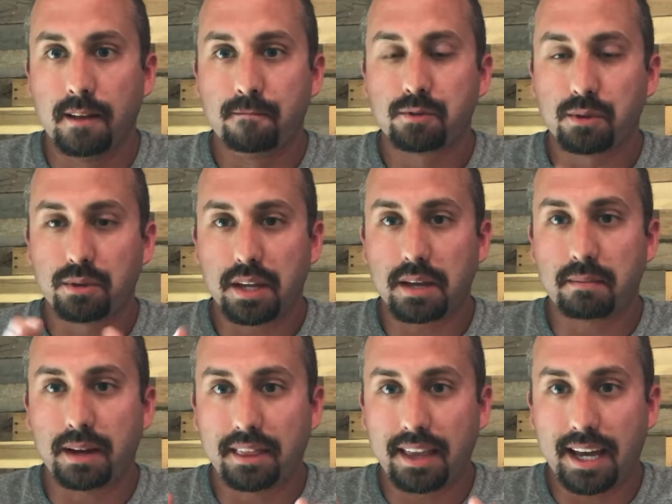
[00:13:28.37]
So think
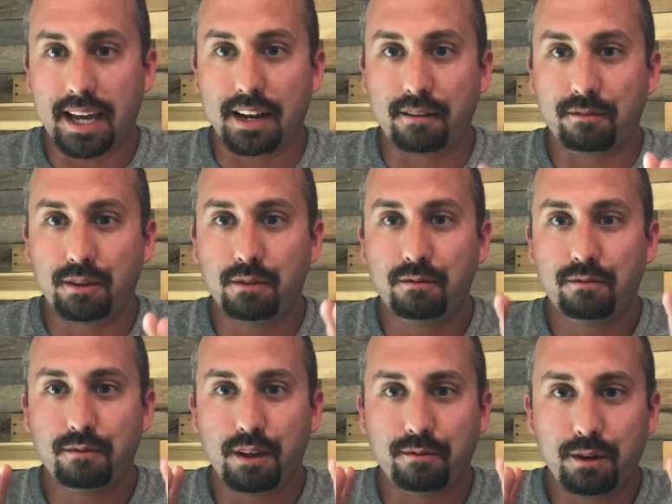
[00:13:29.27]
about that. If
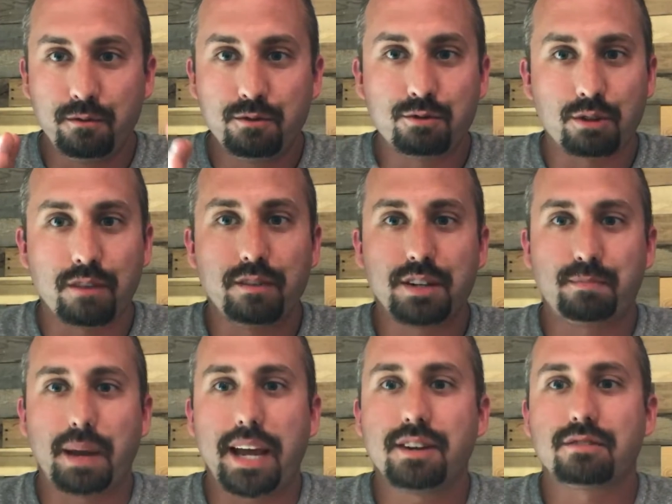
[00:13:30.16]
you've driven
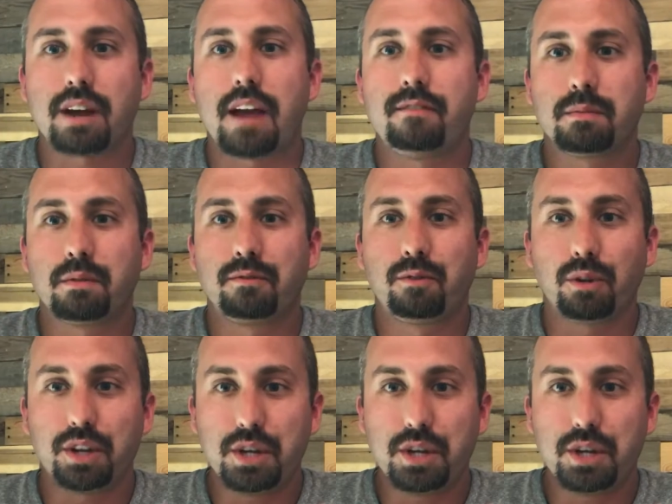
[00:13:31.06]
paid traffic before,